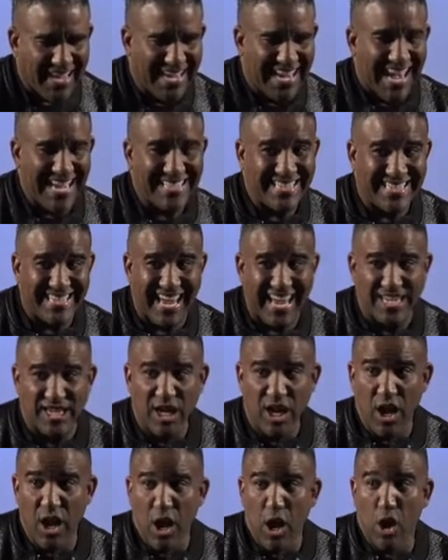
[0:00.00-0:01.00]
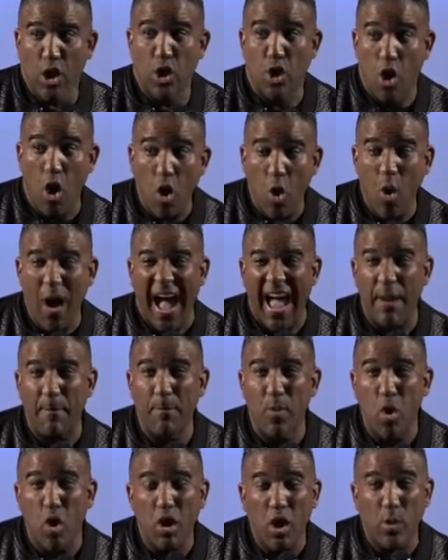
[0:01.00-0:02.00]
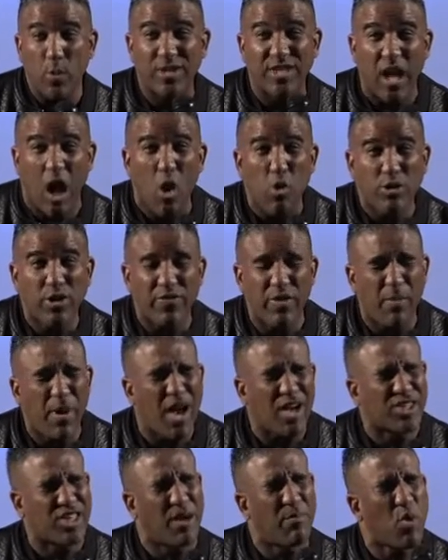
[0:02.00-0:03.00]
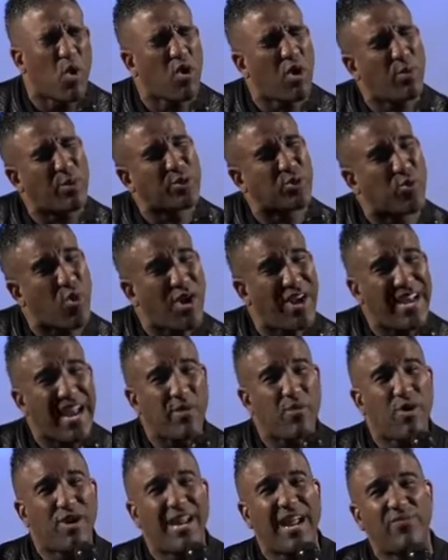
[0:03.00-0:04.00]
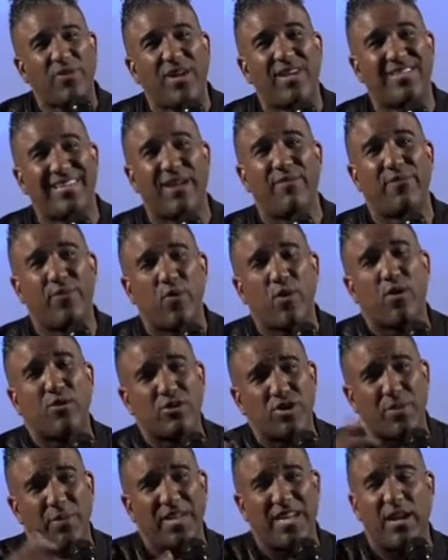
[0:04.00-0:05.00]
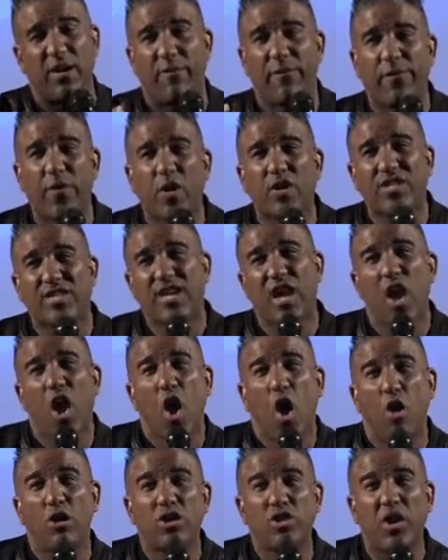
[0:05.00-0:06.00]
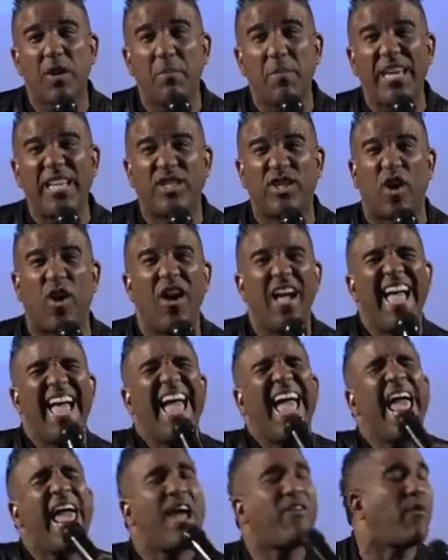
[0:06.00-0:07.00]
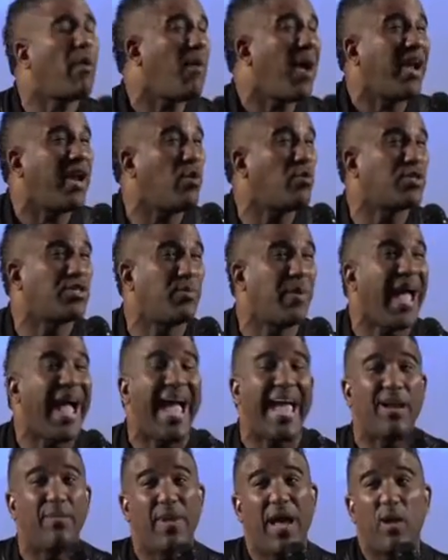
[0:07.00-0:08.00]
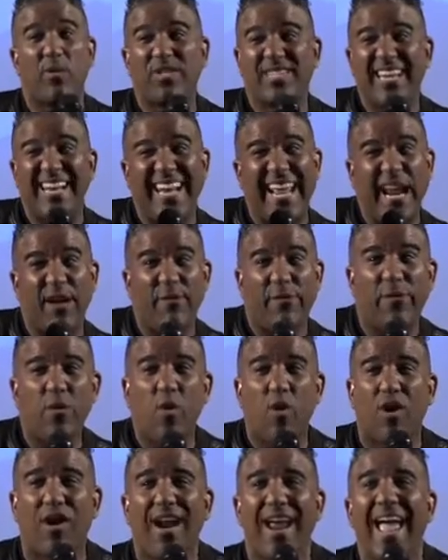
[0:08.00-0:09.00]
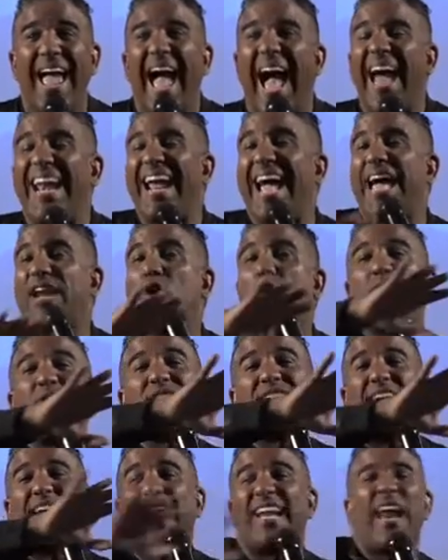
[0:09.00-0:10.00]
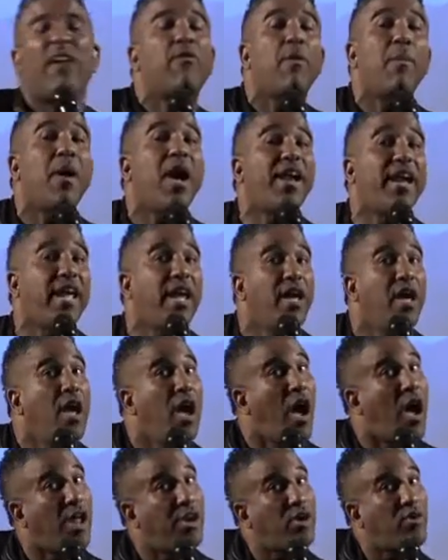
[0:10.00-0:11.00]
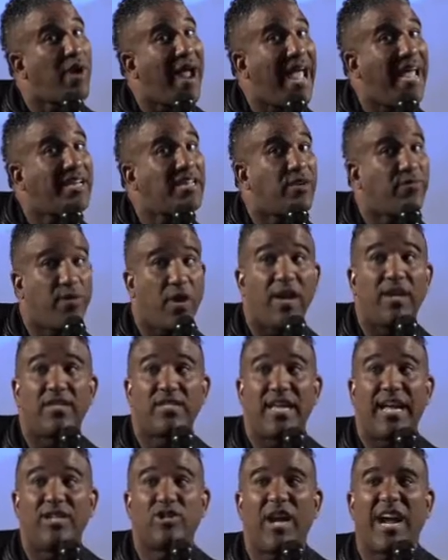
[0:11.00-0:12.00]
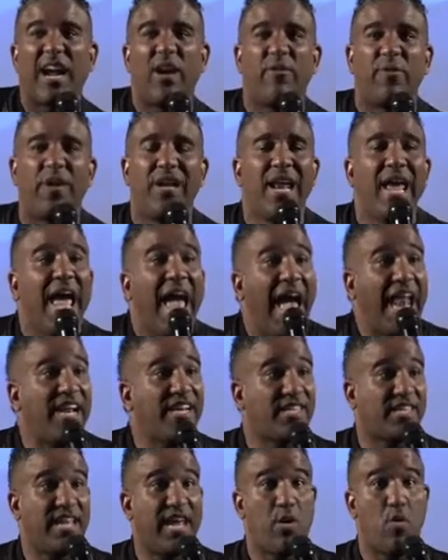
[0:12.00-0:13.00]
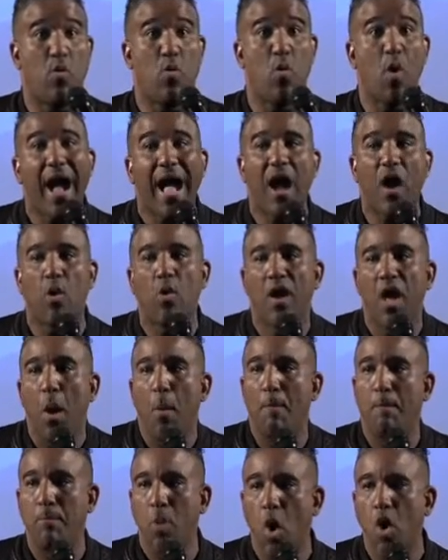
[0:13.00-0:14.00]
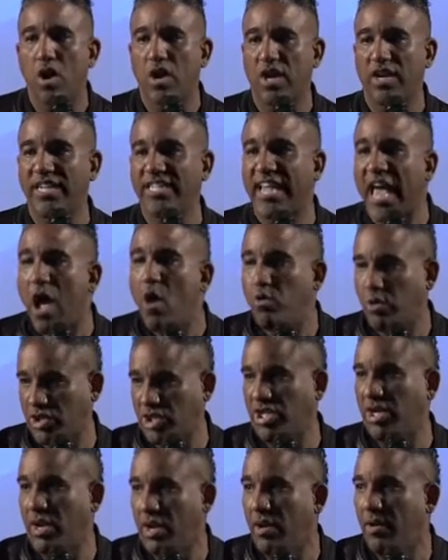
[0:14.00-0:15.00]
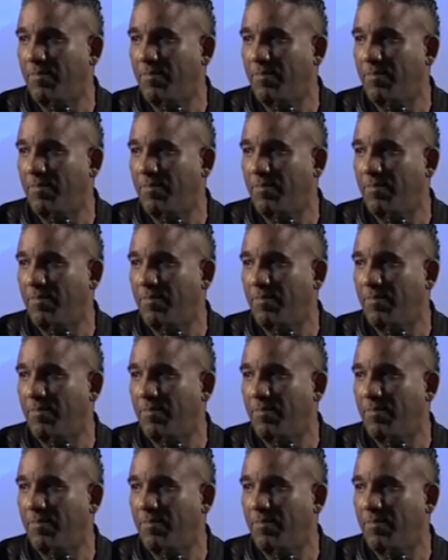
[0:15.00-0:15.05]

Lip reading: get set, go. And Morgan was out of the blocks, and Morgan was running after us on 400 meters. In the first 100 meter, everybody was behind me. I was in lane 4, and I had overtaken everybody on the right, if you understand track and field. And I said, wow, Morgan is out.